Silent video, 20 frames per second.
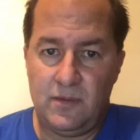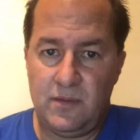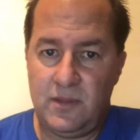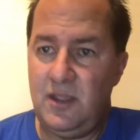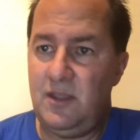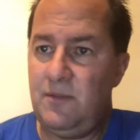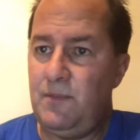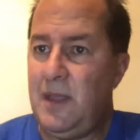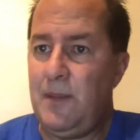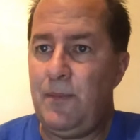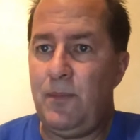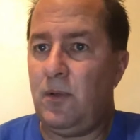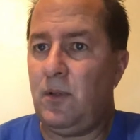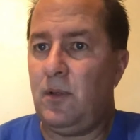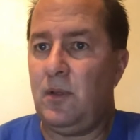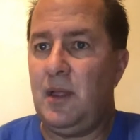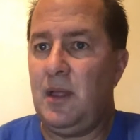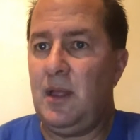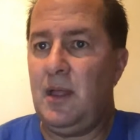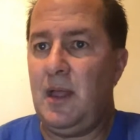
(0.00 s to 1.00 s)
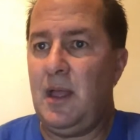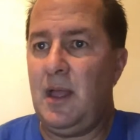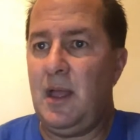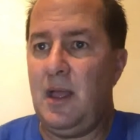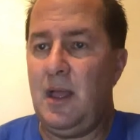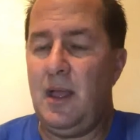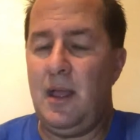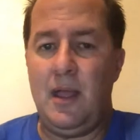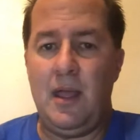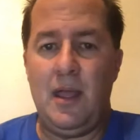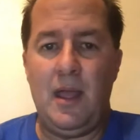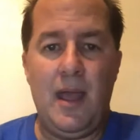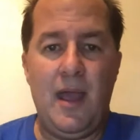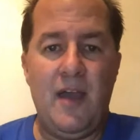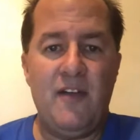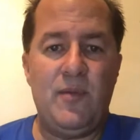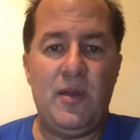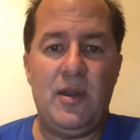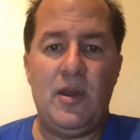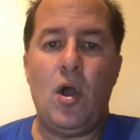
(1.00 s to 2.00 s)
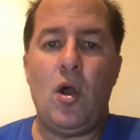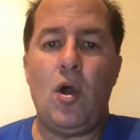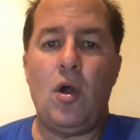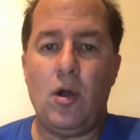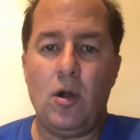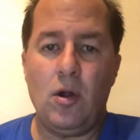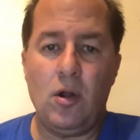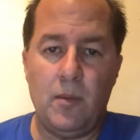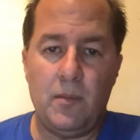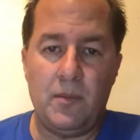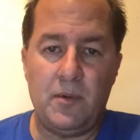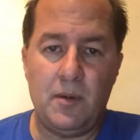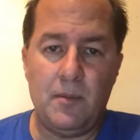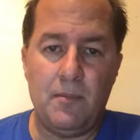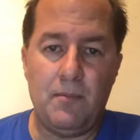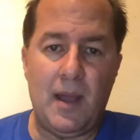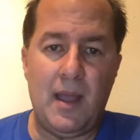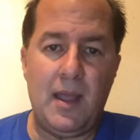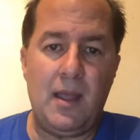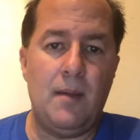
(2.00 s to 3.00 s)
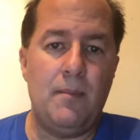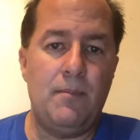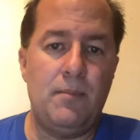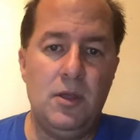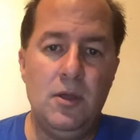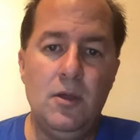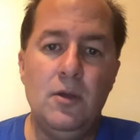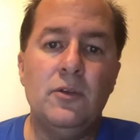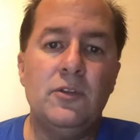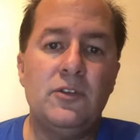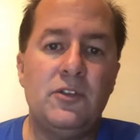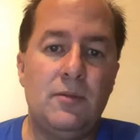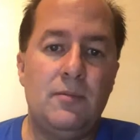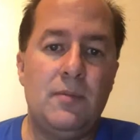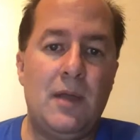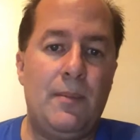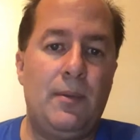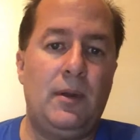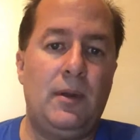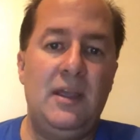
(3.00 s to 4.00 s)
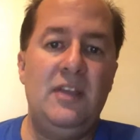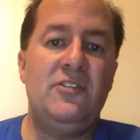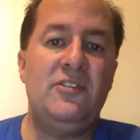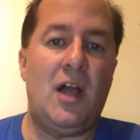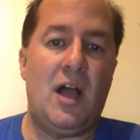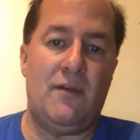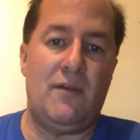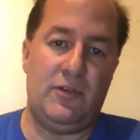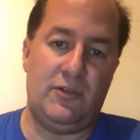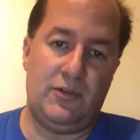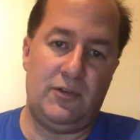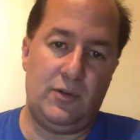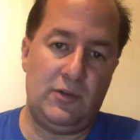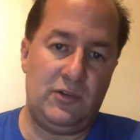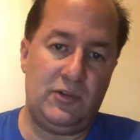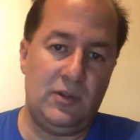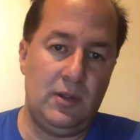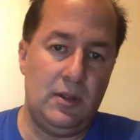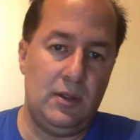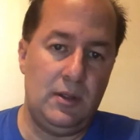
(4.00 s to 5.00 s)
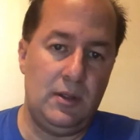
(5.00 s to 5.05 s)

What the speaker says: These people have been harmed by abuse by police officers,